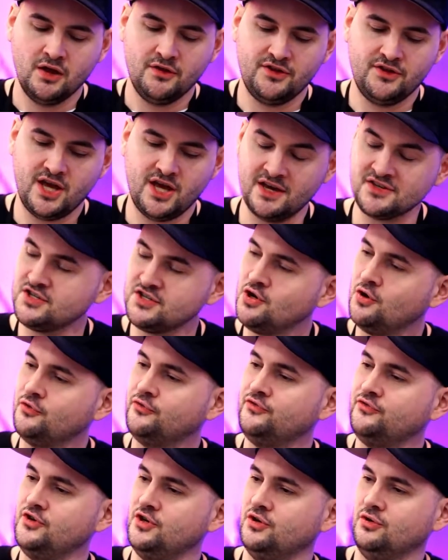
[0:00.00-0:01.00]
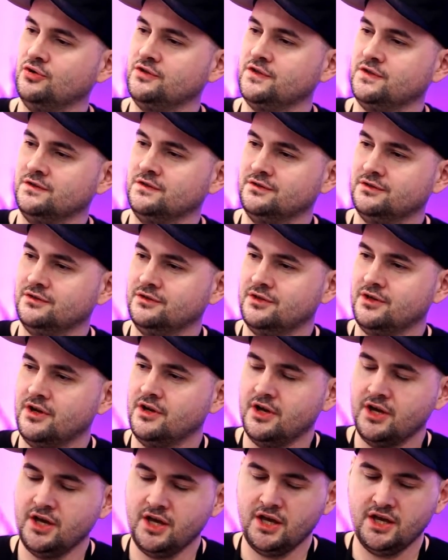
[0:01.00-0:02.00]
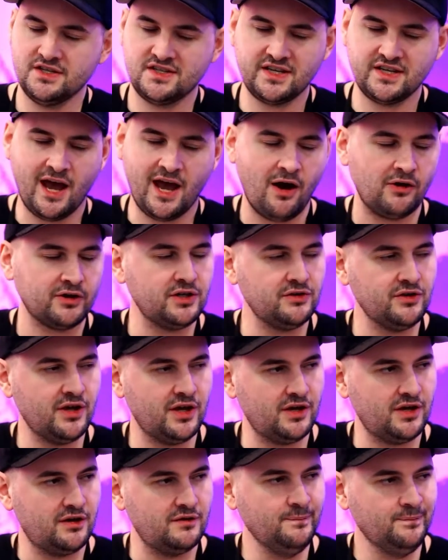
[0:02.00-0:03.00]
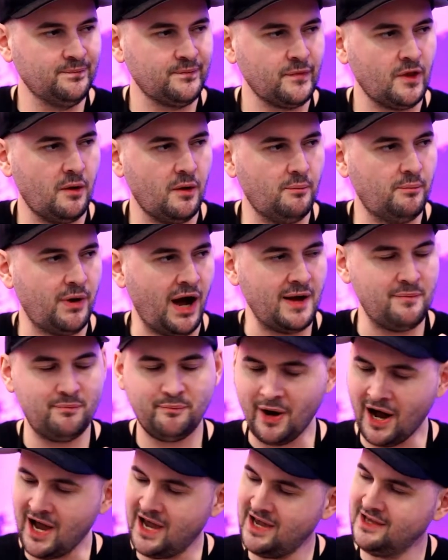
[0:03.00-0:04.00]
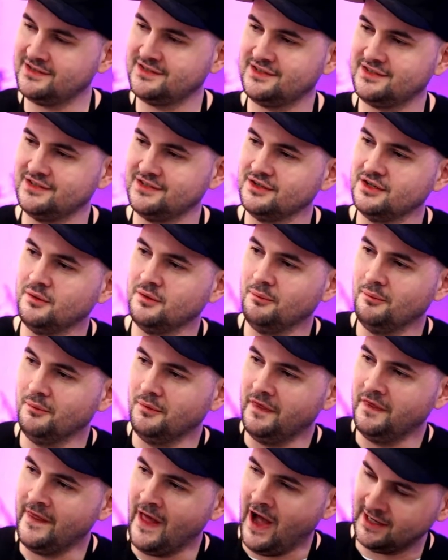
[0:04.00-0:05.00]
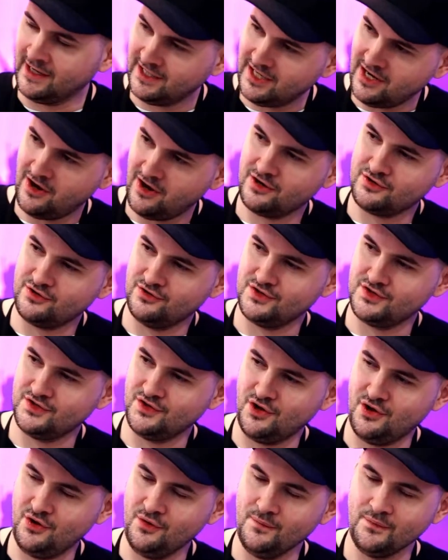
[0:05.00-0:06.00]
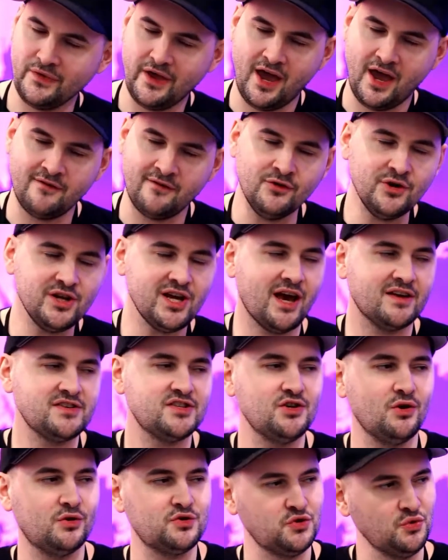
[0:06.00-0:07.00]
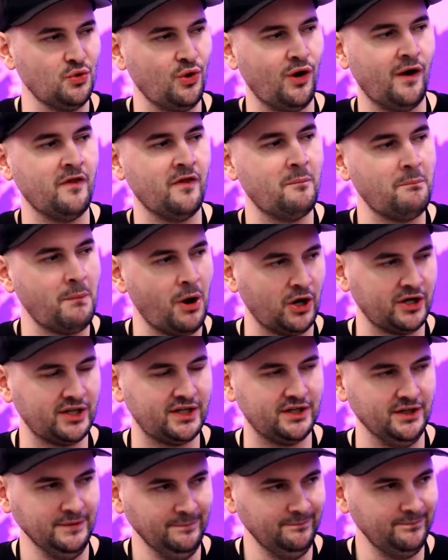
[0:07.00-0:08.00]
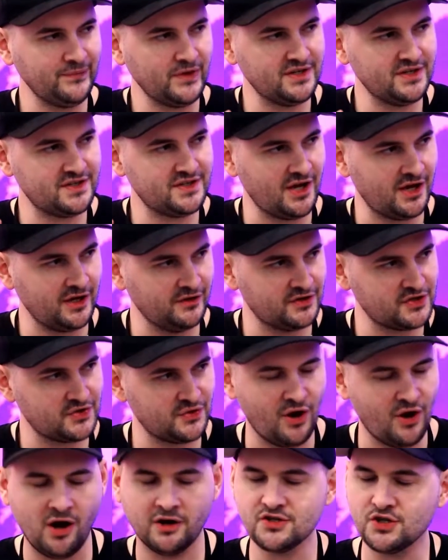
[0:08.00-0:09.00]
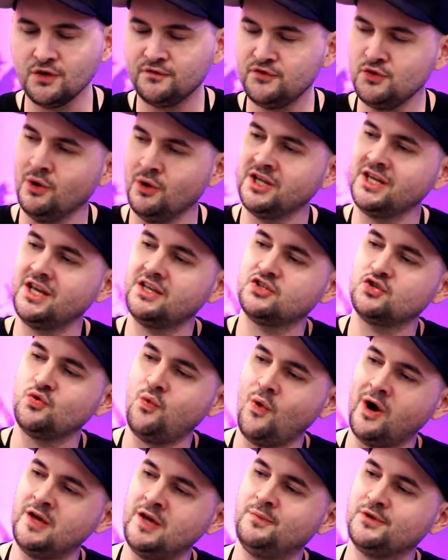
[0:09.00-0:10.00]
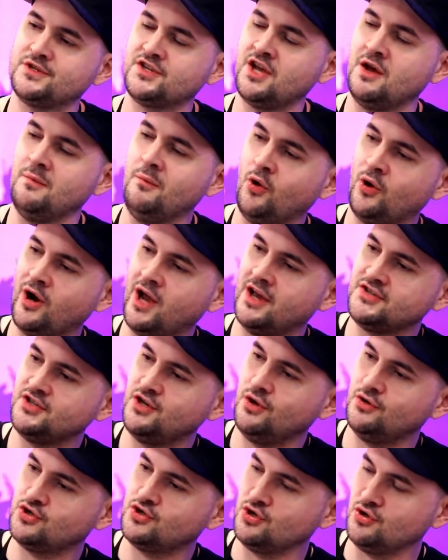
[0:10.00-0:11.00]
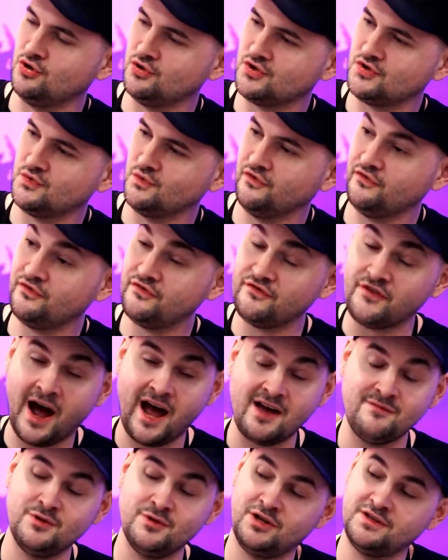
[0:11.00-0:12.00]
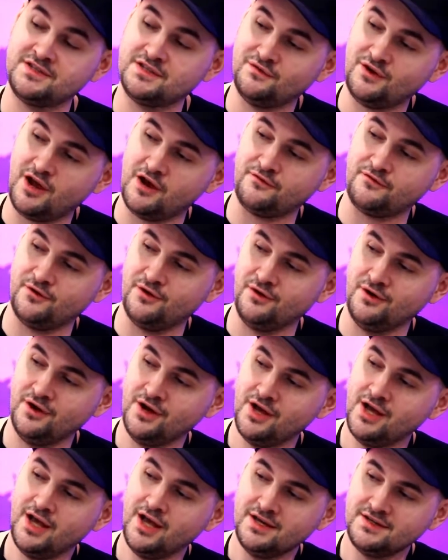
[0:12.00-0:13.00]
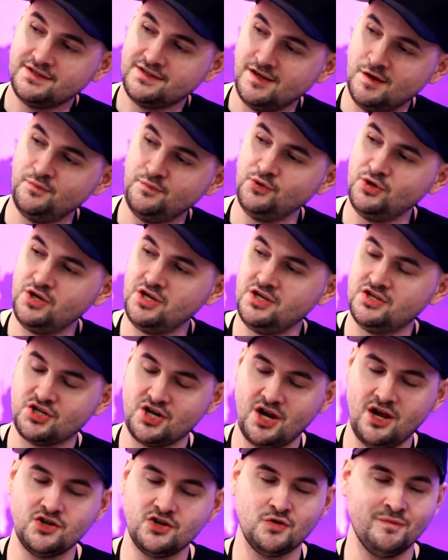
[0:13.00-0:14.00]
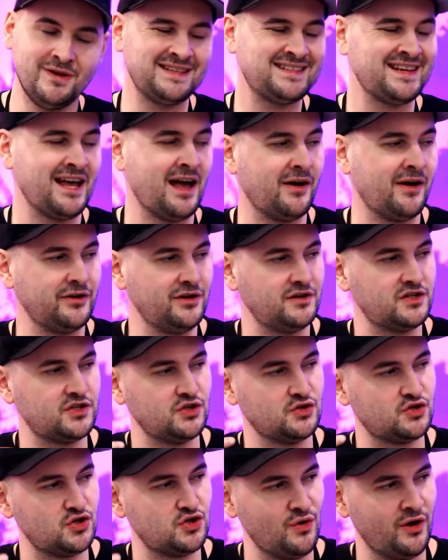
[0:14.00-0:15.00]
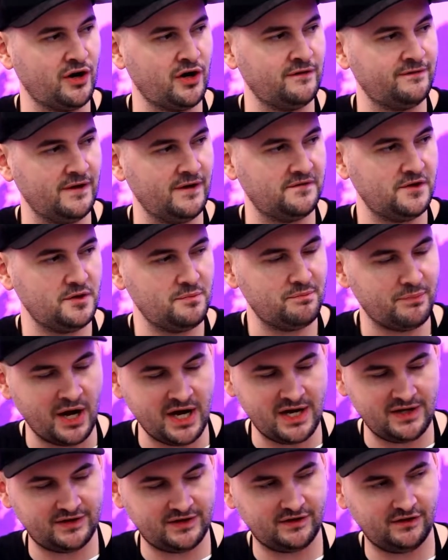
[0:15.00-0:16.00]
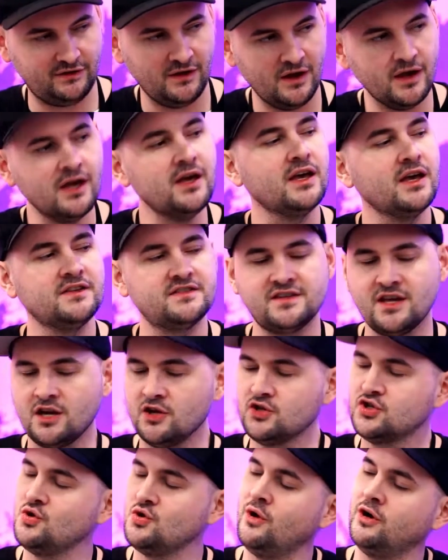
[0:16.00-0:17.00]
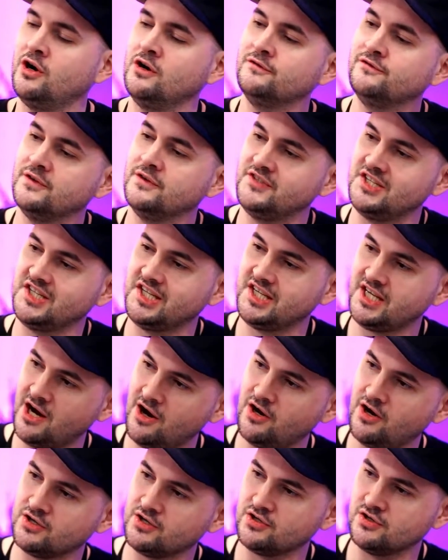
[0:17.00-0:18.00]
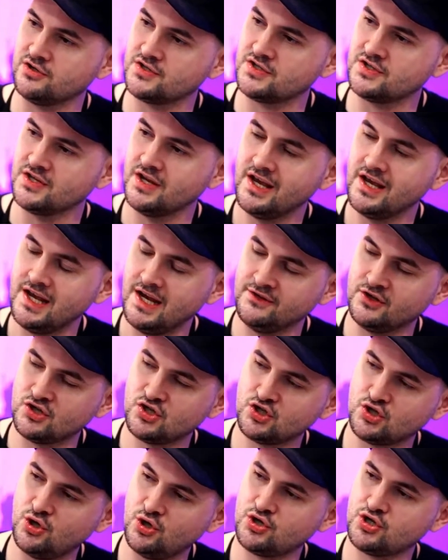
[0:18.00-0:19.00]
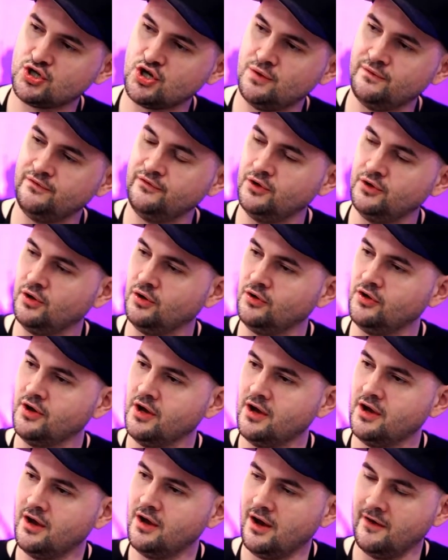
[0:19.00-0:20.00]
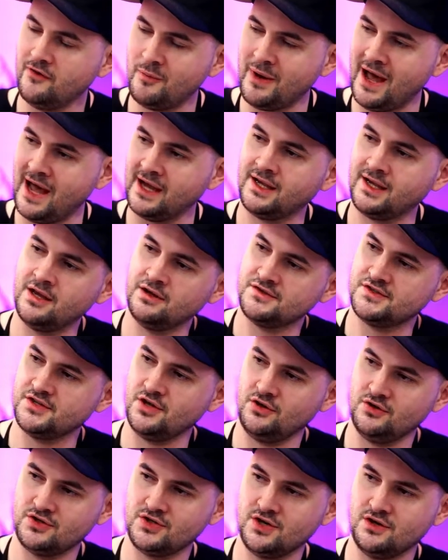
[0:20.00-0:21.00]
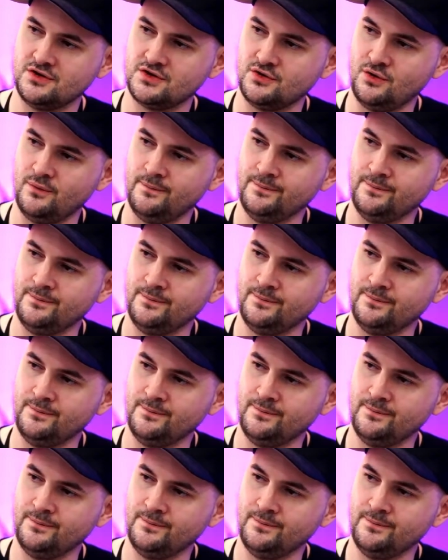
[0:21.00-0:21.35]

The SEO field is calculated by bytes, not characters though. Every SEO tool on the market is getting this wrong. So if you want to get 20% more SEO juice with five minutes of effort, simply change your mentality to 250 bytes instead of 250 characters in the search term field of the back end of Seller Search.